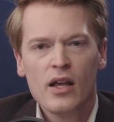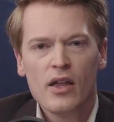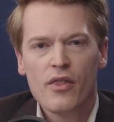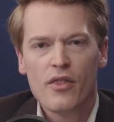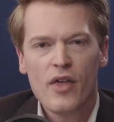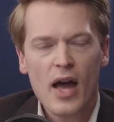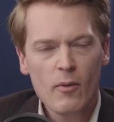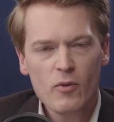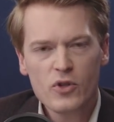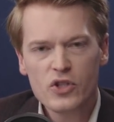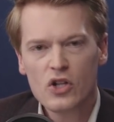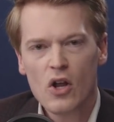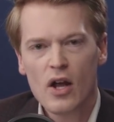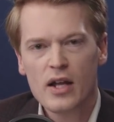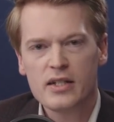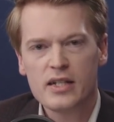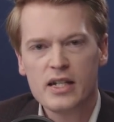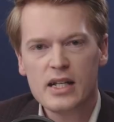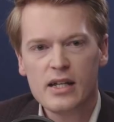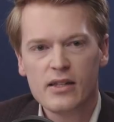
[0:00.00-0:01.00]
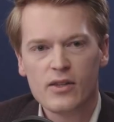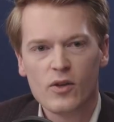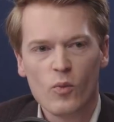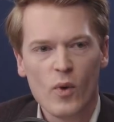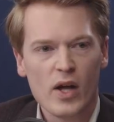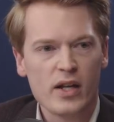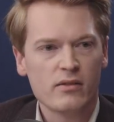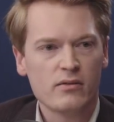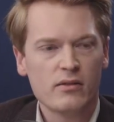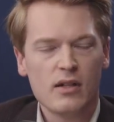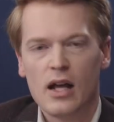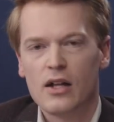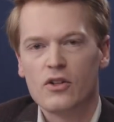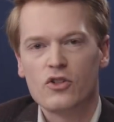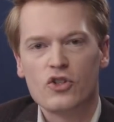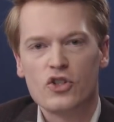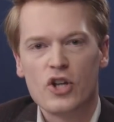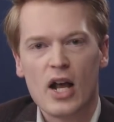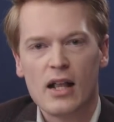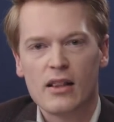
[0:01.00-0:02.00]
That was an idea that went
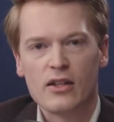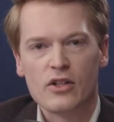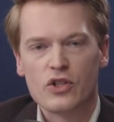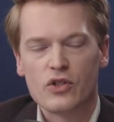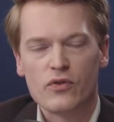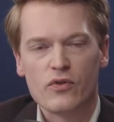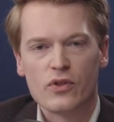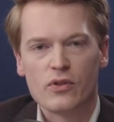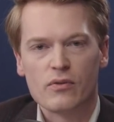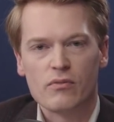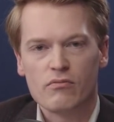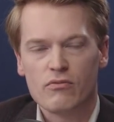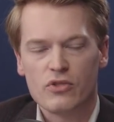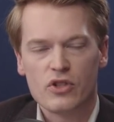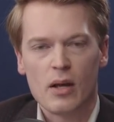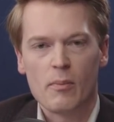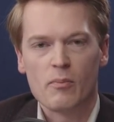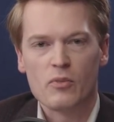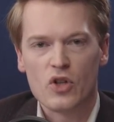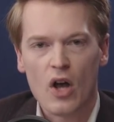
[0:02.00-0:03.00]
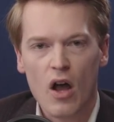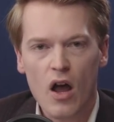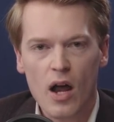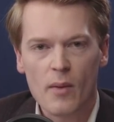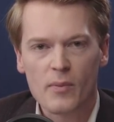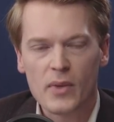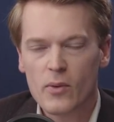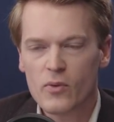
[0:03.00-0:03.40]
unchallenged for some time.